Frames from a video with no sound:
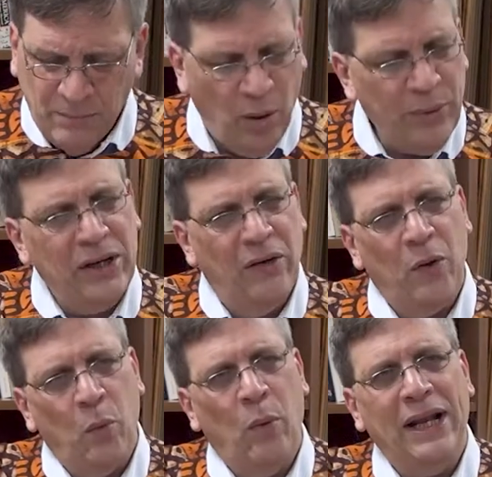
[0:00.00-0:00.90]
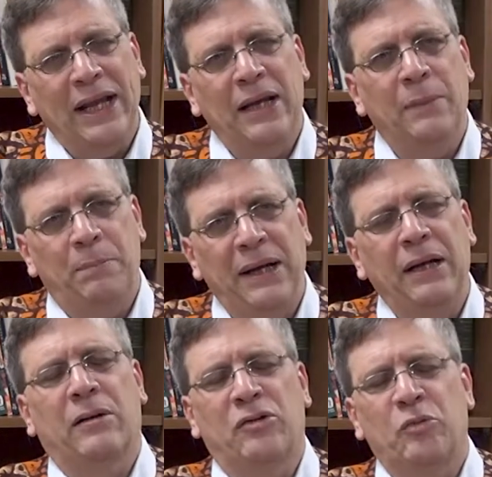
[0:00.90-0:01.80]
But we know that when he
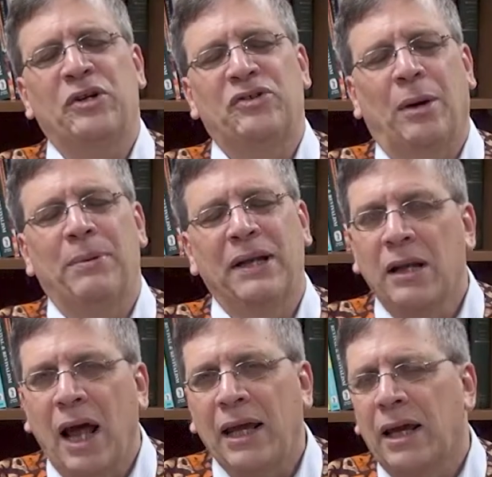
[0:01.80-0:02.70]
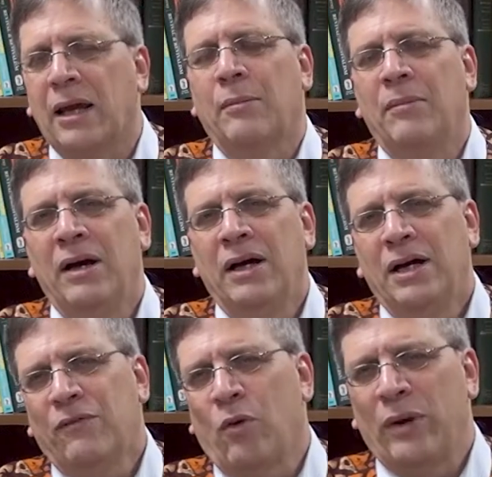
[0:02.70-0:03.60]
appears, we shall be like him,
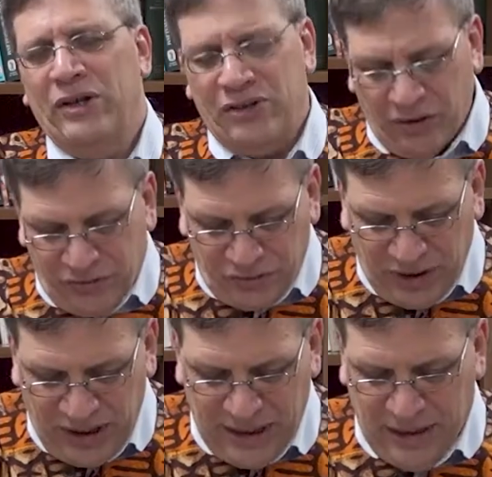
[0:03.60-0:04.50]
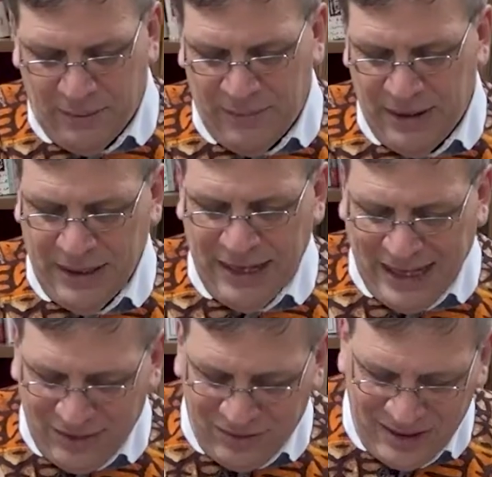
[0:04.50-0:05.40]
for we shall see him
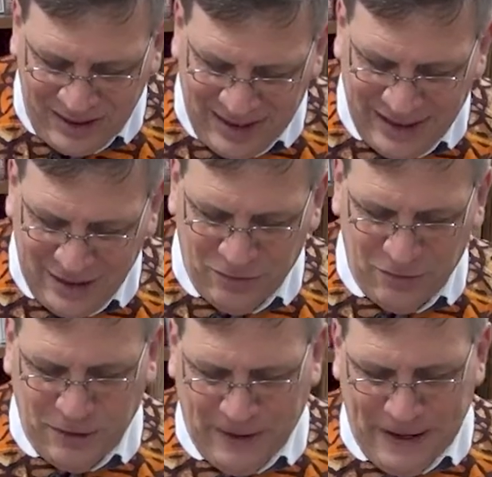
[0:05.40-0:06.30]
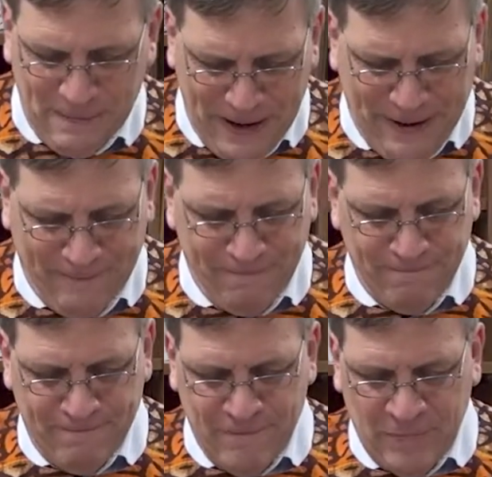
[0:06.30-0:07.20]
as he is. Amen.
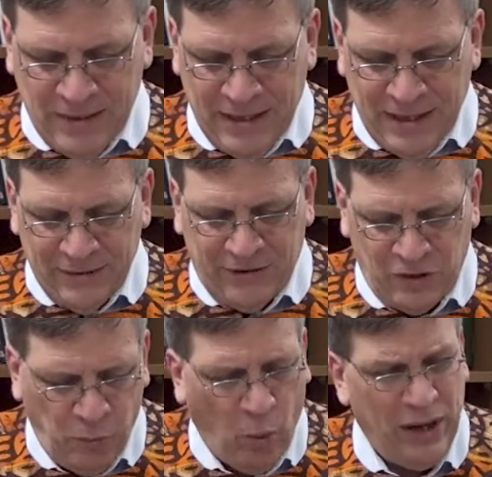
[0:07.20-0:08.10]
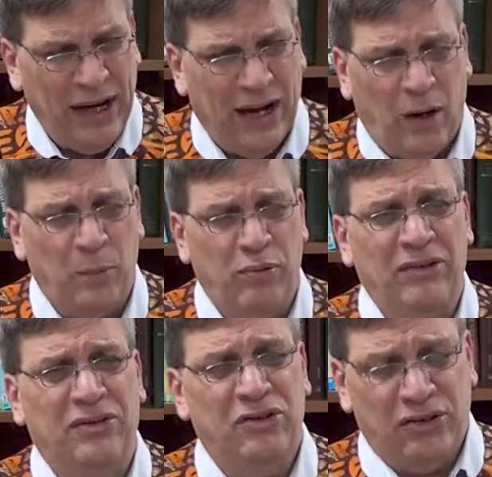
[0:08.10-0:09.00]
So he's pointed out our
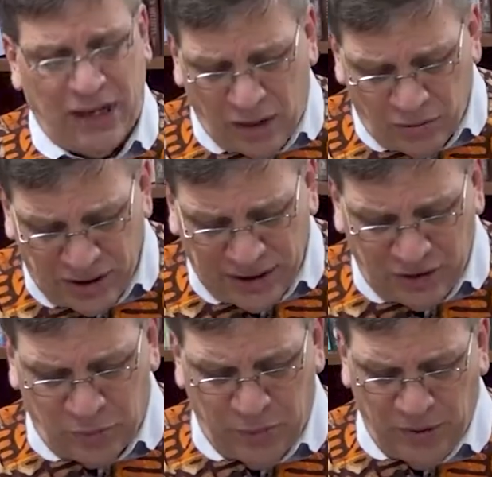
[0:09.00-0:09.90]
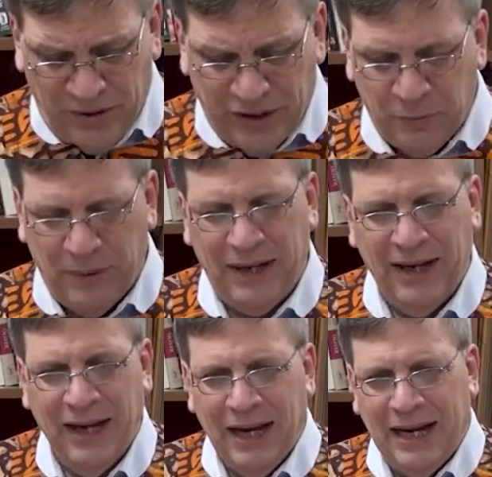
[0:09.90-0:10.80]
present challenging experience, but
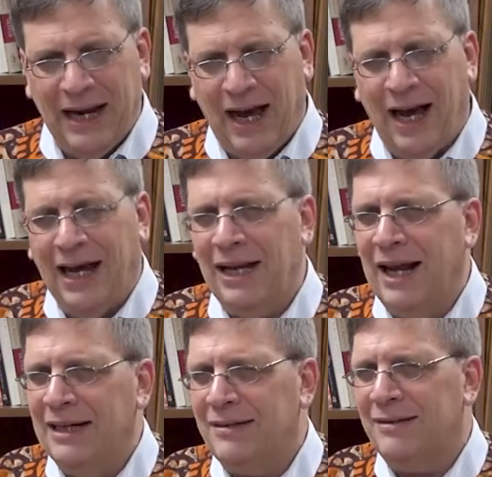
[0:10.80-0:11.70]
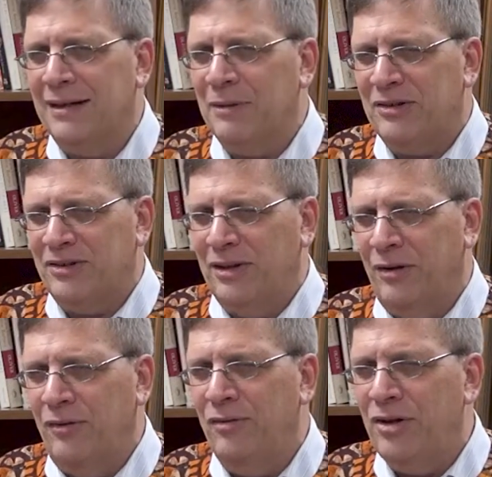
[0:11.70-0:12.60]
he highlights that we
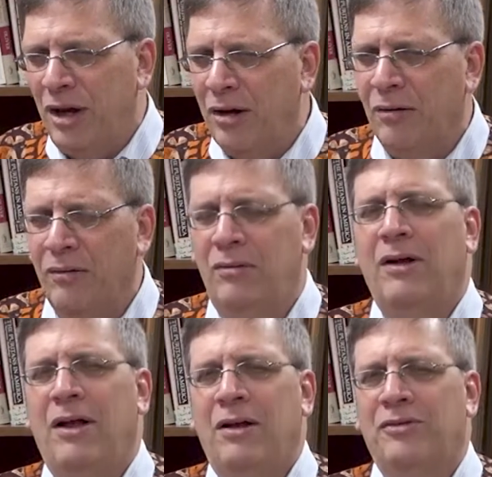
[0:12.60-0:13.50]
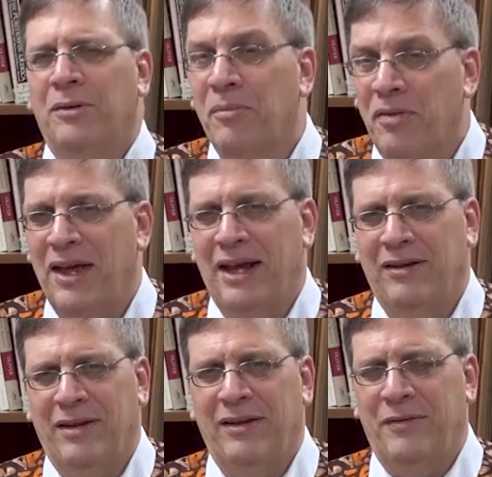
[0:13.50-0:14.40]
still know some
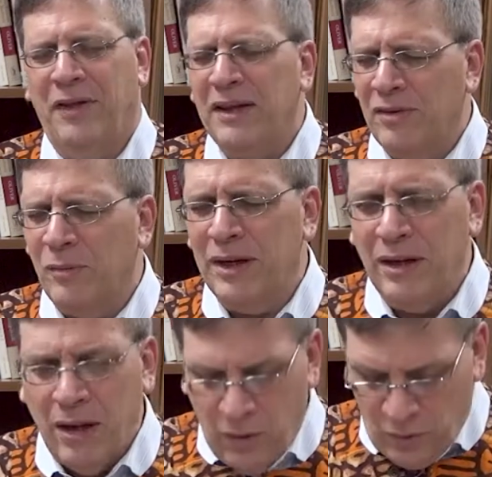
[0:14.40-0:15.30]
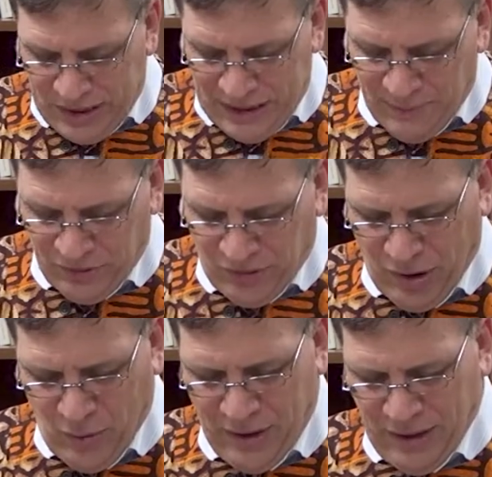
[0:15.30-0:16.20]
things, and the things that we know keep us
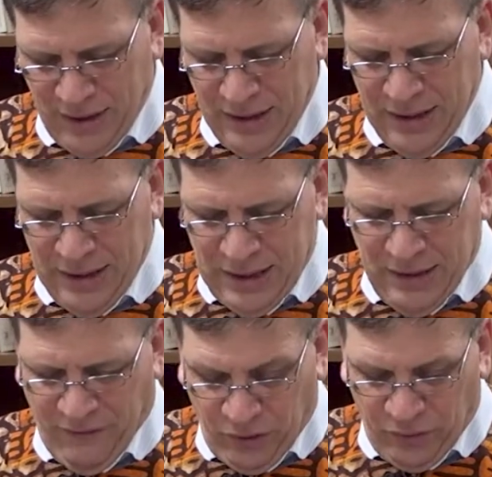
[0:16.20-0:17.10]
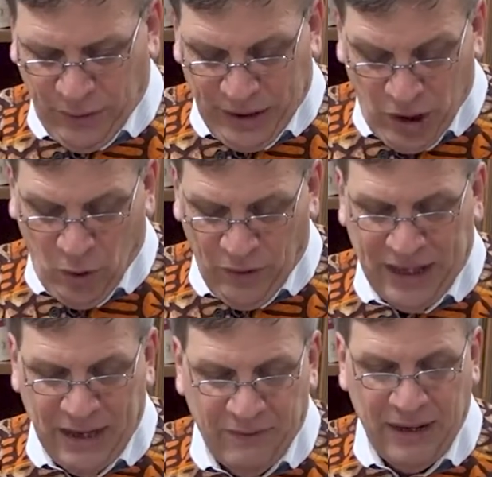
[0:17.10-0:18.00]
going. First, we know
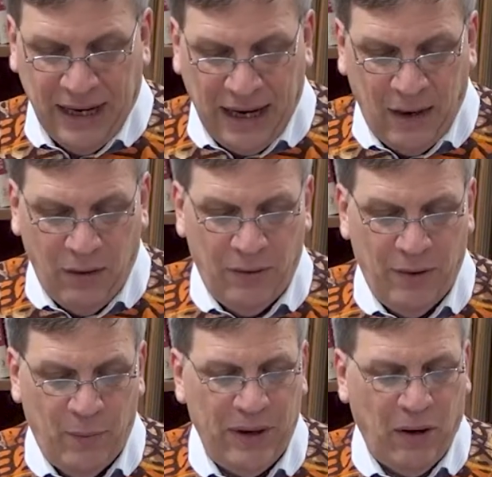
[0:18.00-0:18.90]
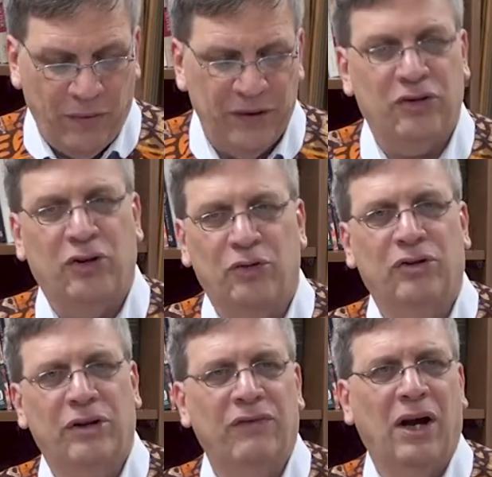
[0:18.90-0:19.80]
that even now that we are the
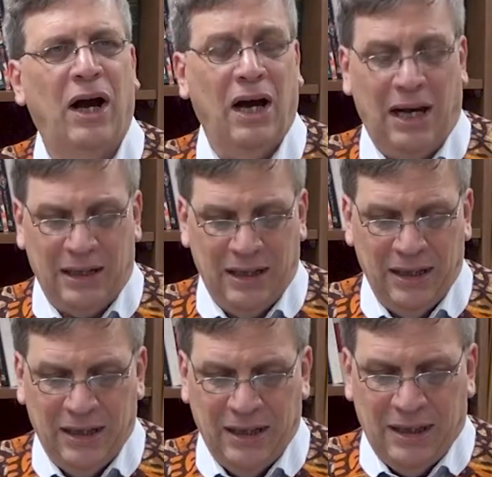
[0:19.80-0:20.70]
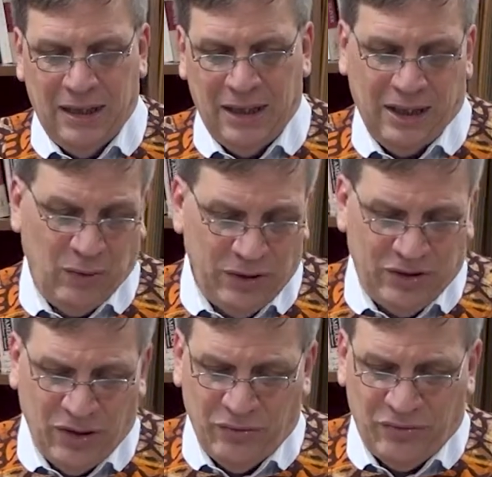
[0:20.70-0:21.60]
children of God. Uh,
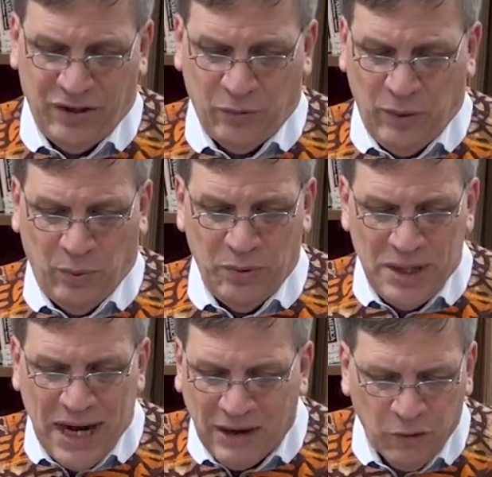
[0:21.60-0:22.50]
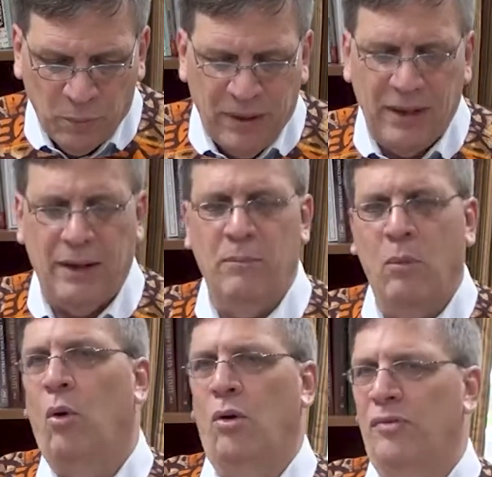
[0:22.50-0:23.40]
Lloyd Jones says, We will never be
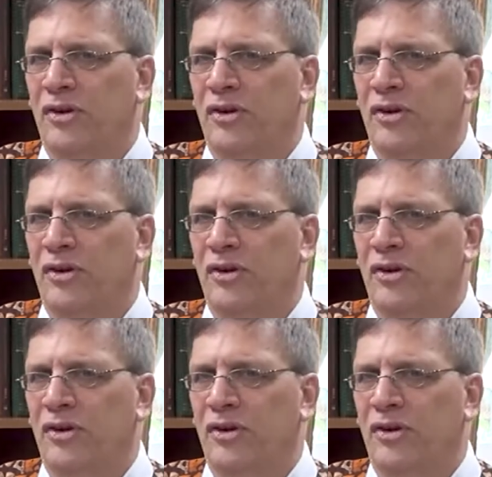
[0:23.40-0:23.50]
more